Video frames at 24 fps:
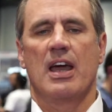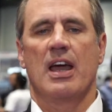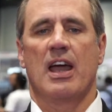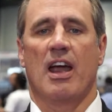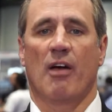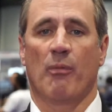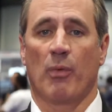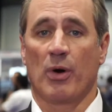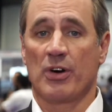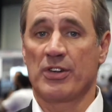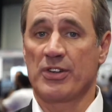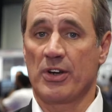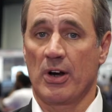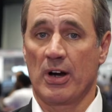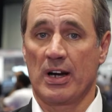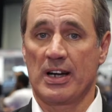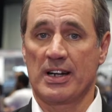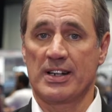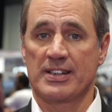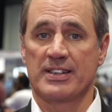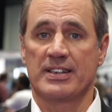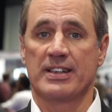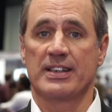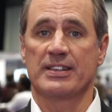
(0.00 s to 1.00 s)
and we're starting
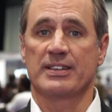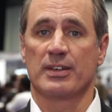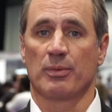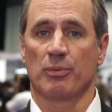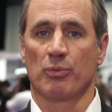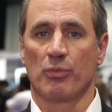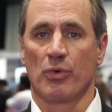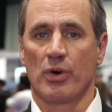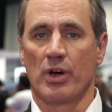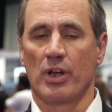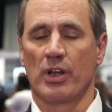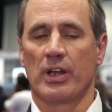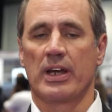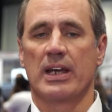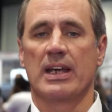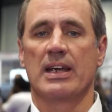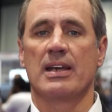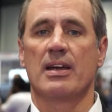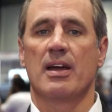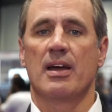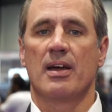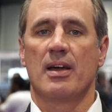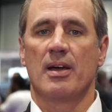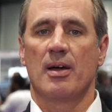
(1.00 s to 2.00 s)
to see some
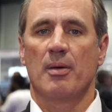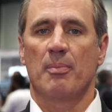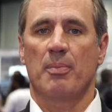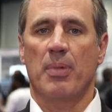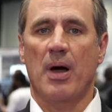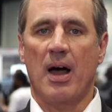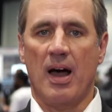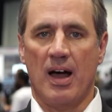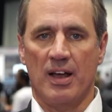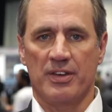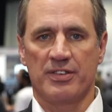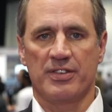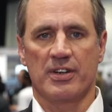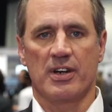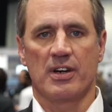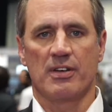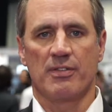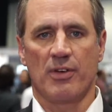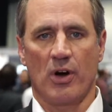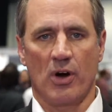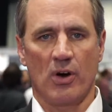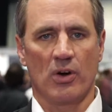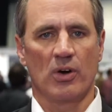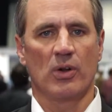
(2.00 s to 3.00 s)
really
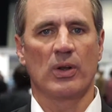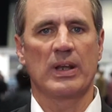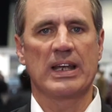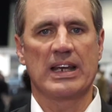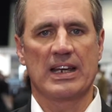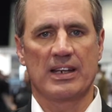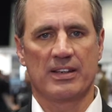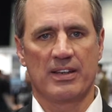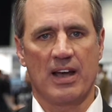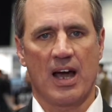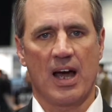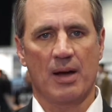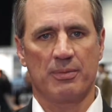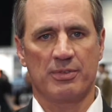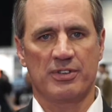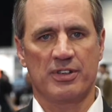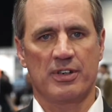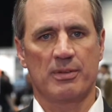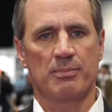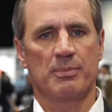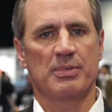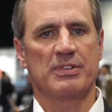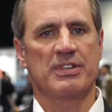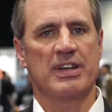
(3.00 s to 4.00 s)
positive early
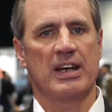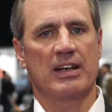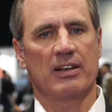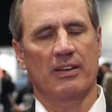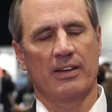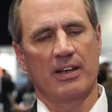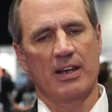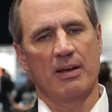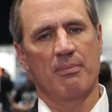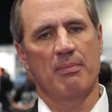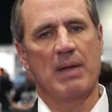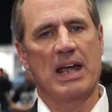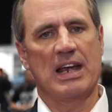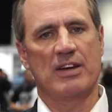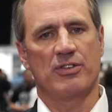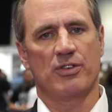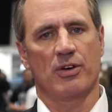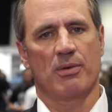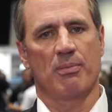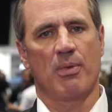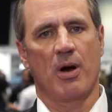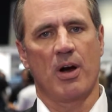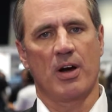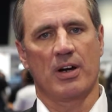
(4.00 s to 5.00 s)
adoption, particularly in
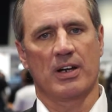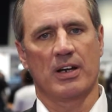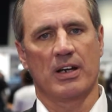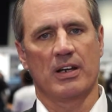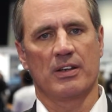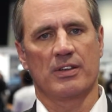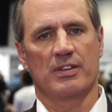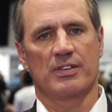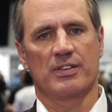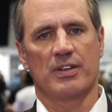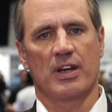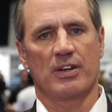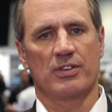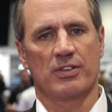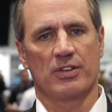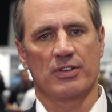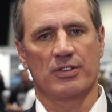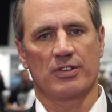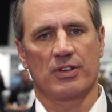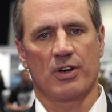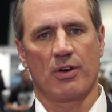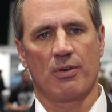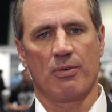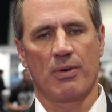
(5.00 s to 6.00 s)
major markets such
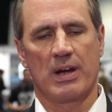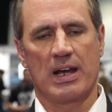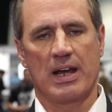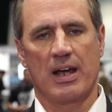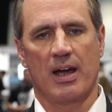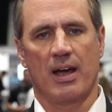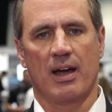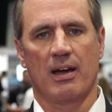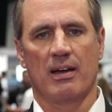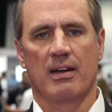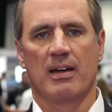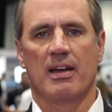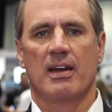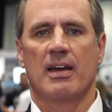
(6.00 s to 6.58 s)
as Korea